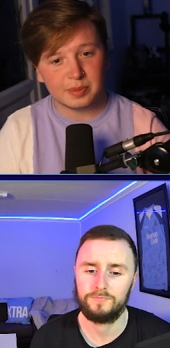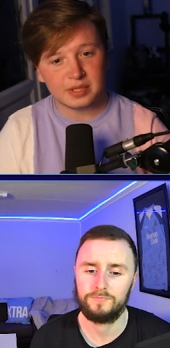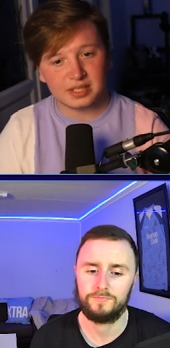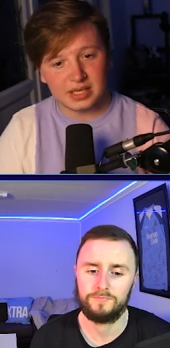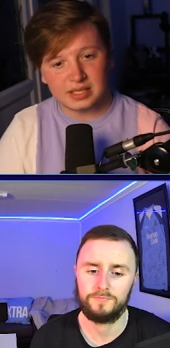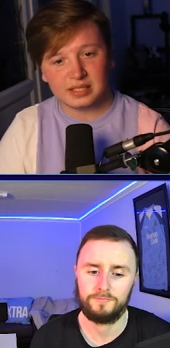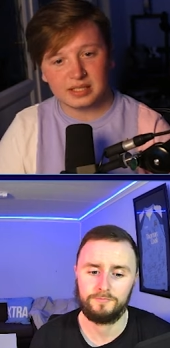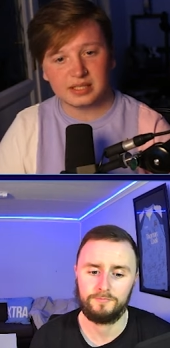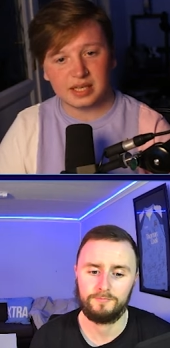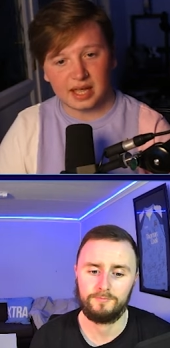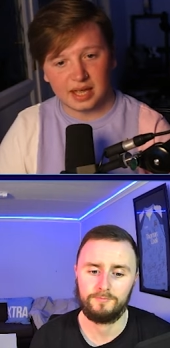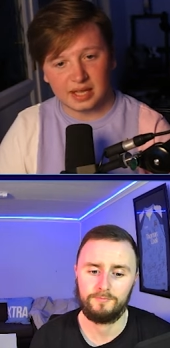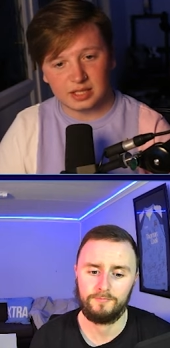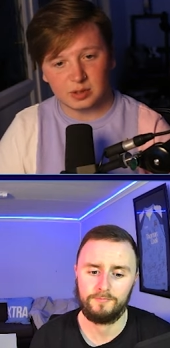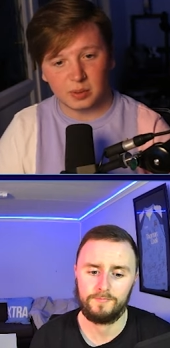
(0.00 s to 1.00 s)
Speaker 1: him a season to
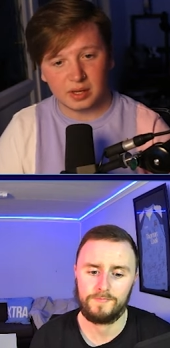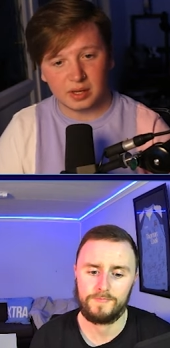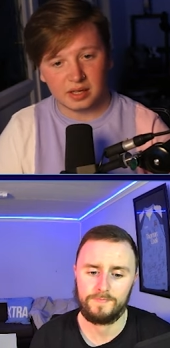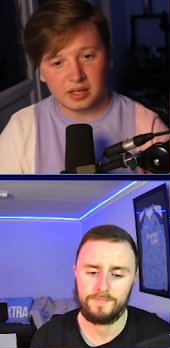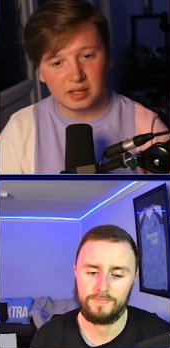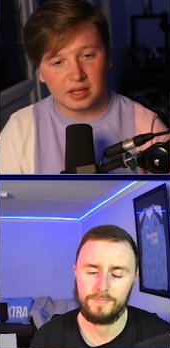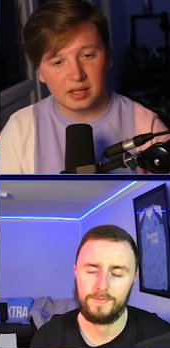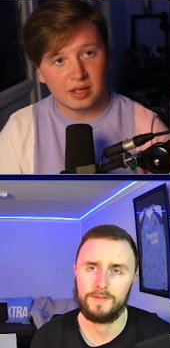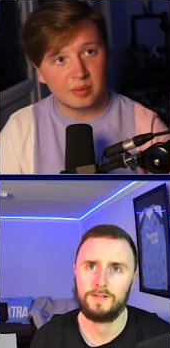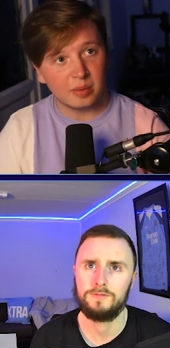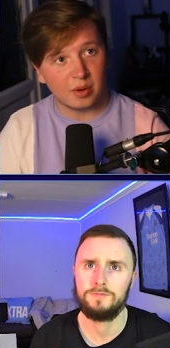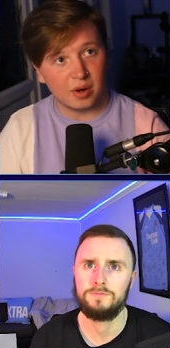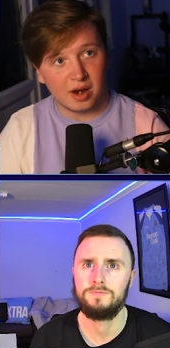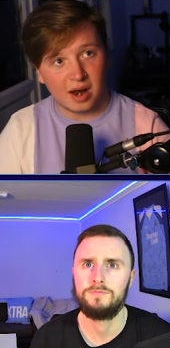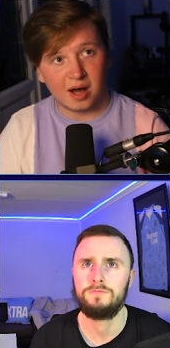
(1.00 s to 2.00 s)
get into it.
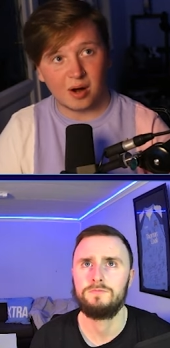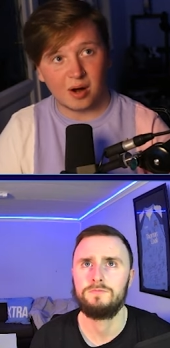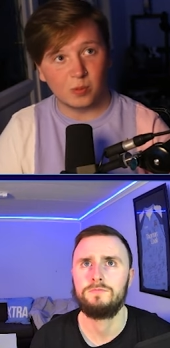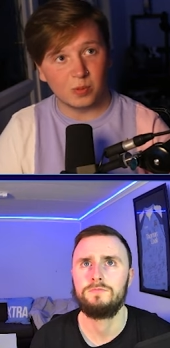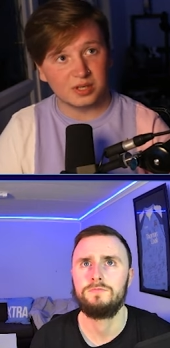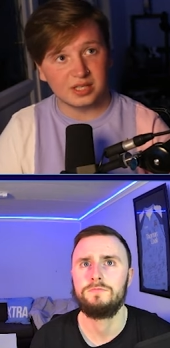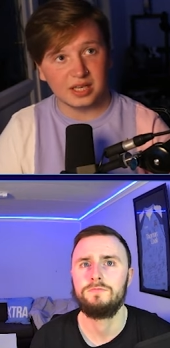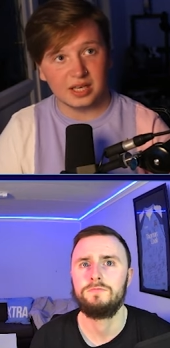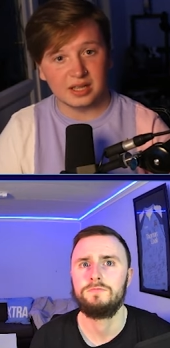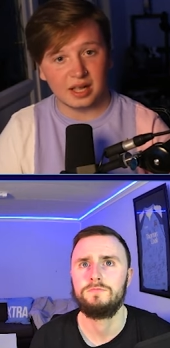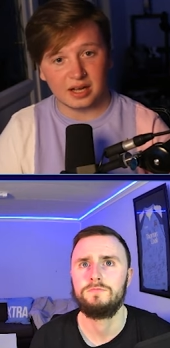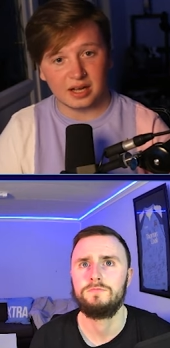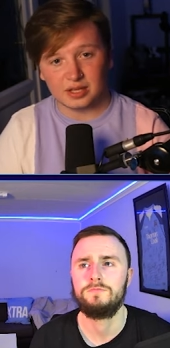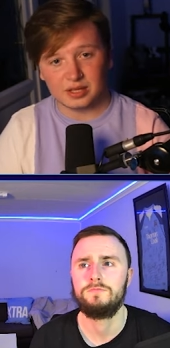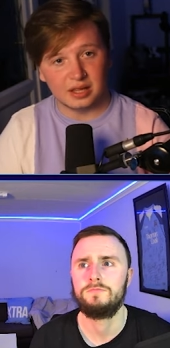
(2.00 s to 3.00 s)
But now we're seeing
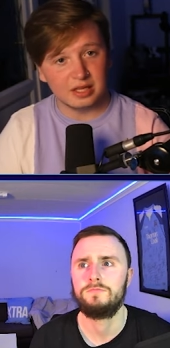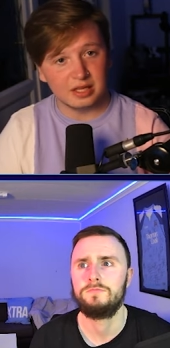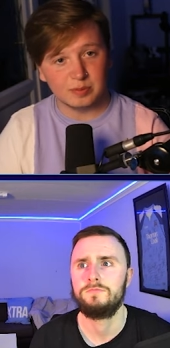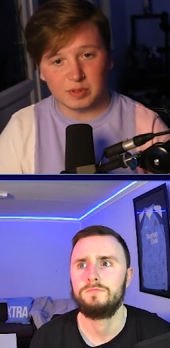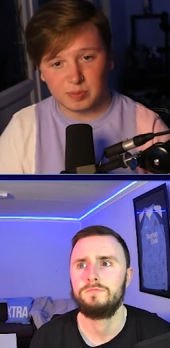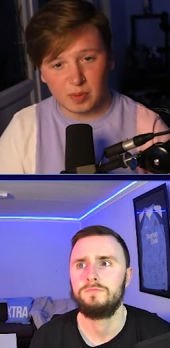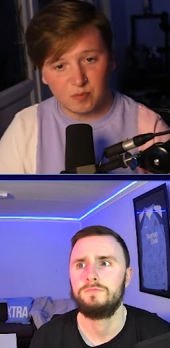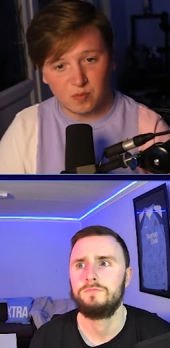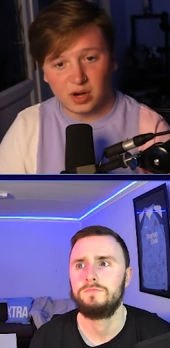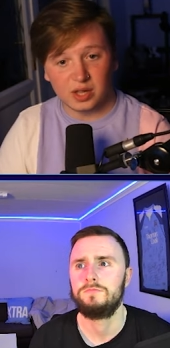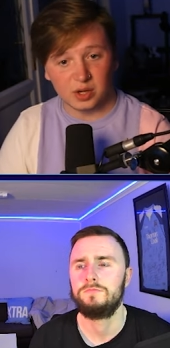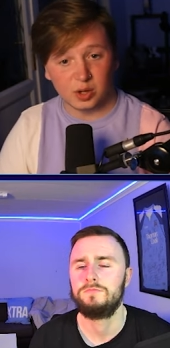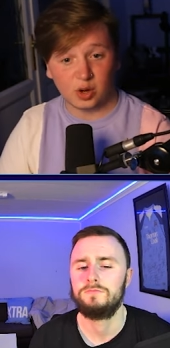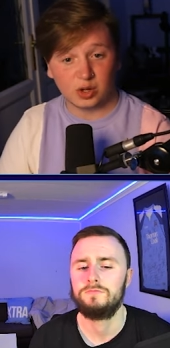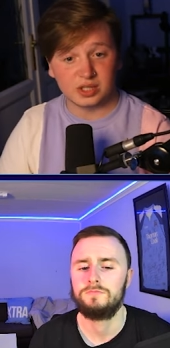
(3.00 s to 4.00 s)
like he's, he's been
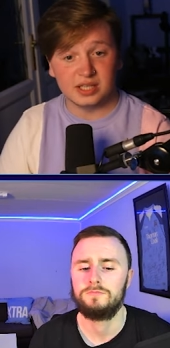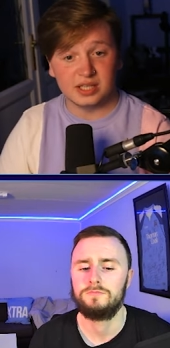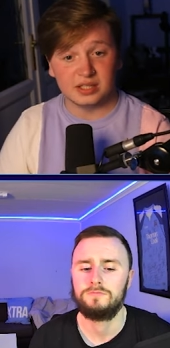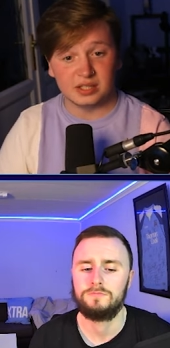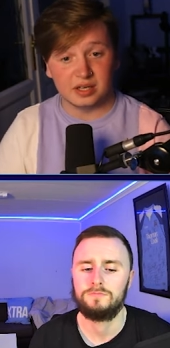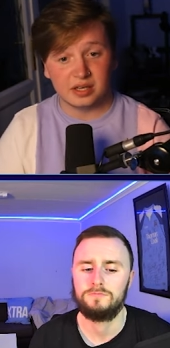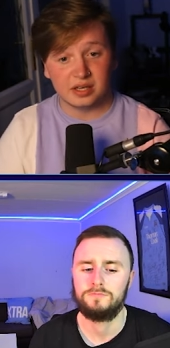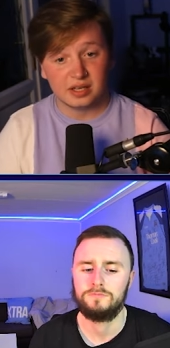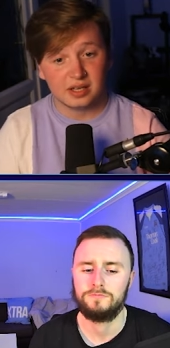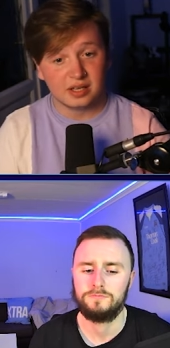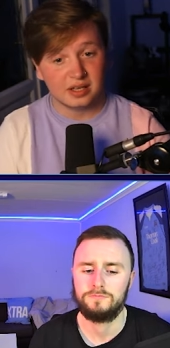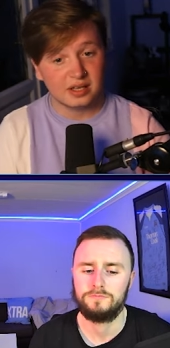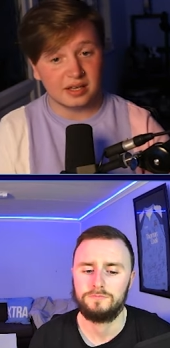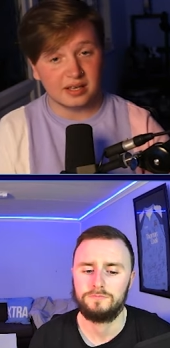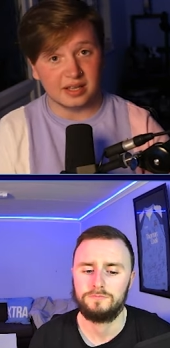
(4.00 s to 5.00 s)
really good all season,
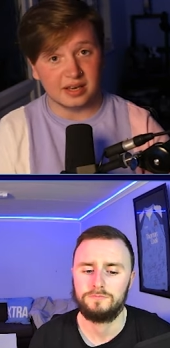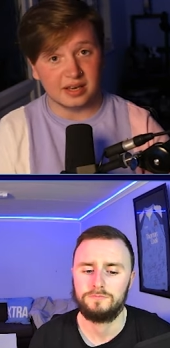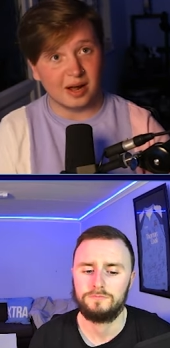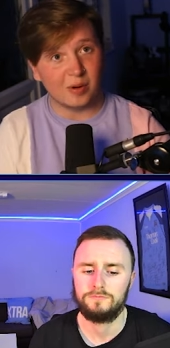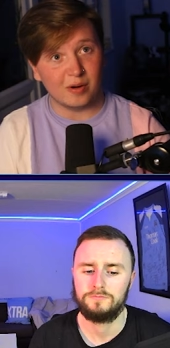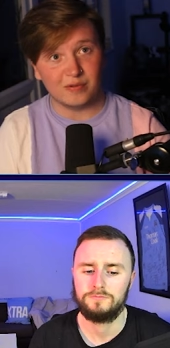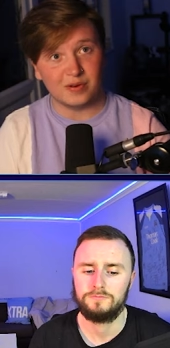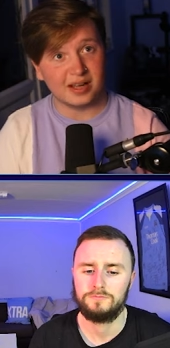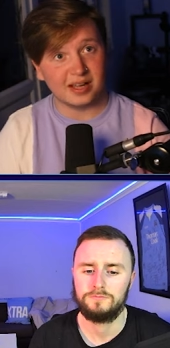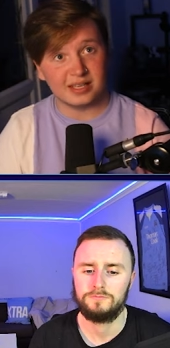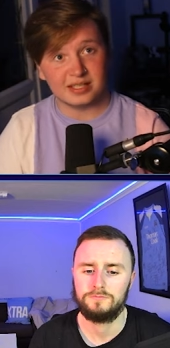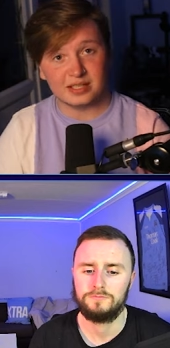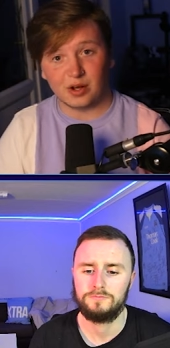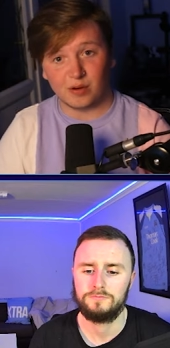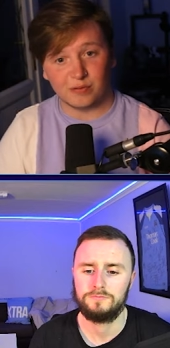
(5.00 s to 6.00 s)
and then now I feel like
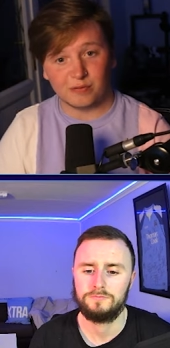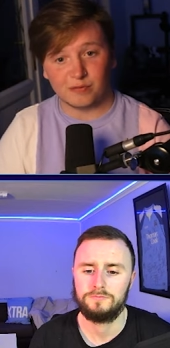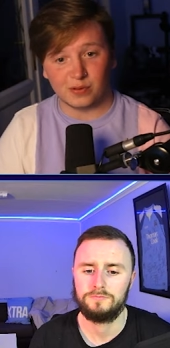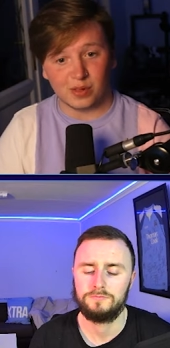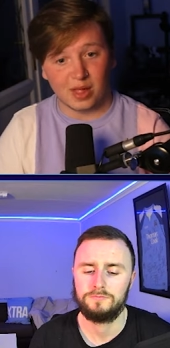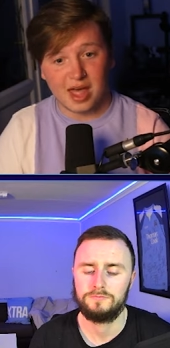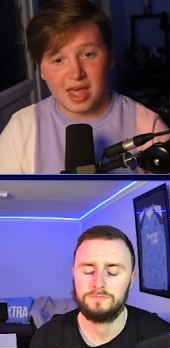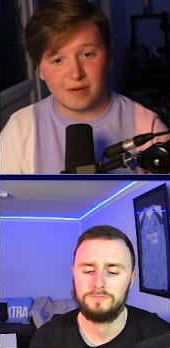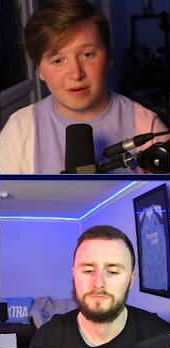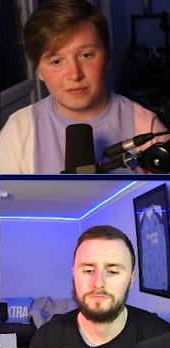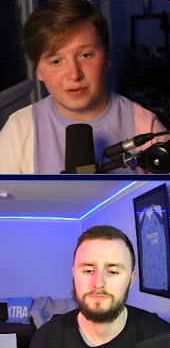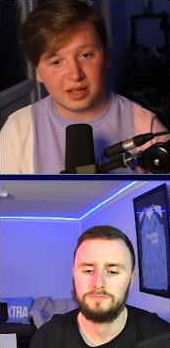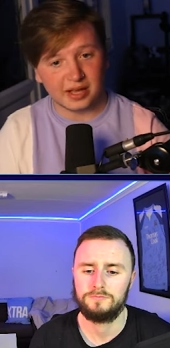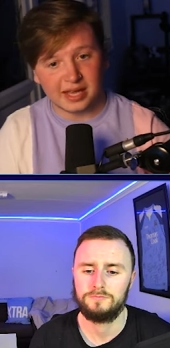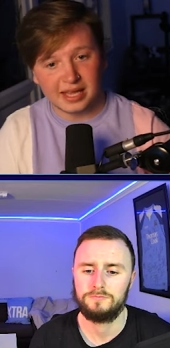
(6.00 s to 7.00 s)
he's got flair. I
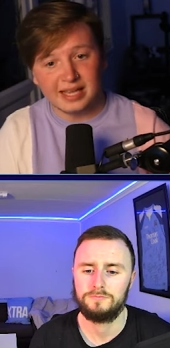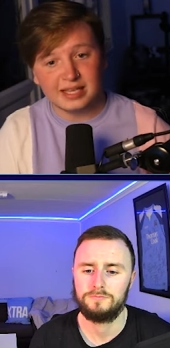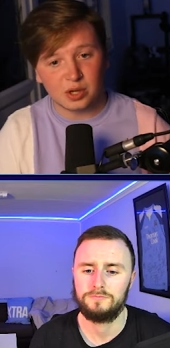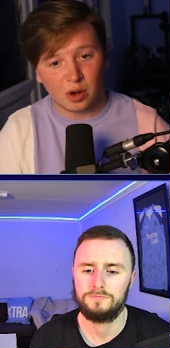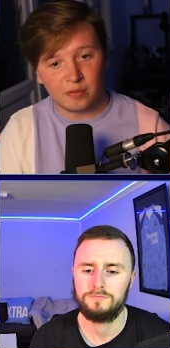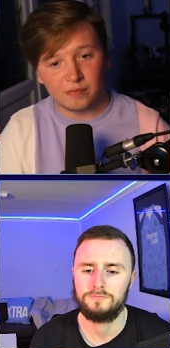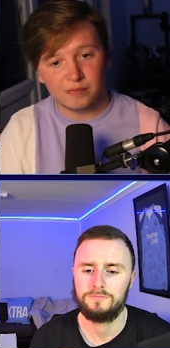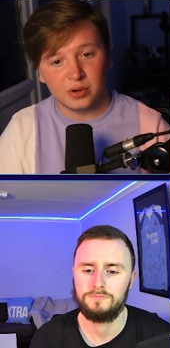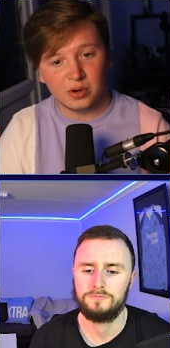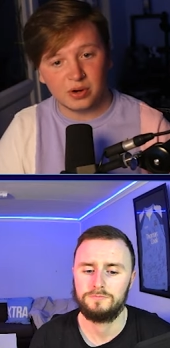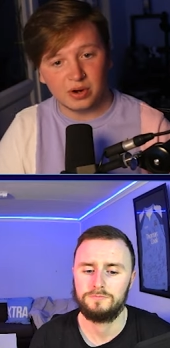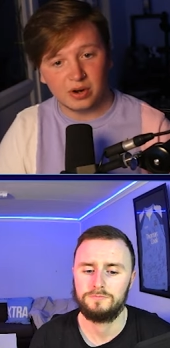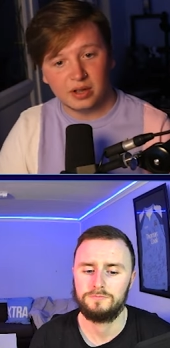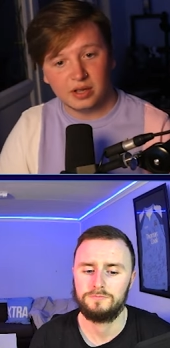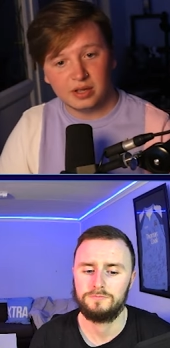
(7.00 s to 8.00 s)
feel like he's
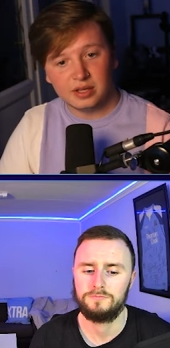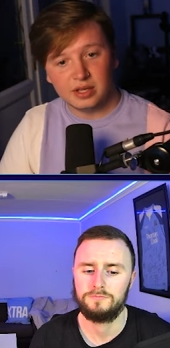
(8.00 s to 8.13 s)
confident.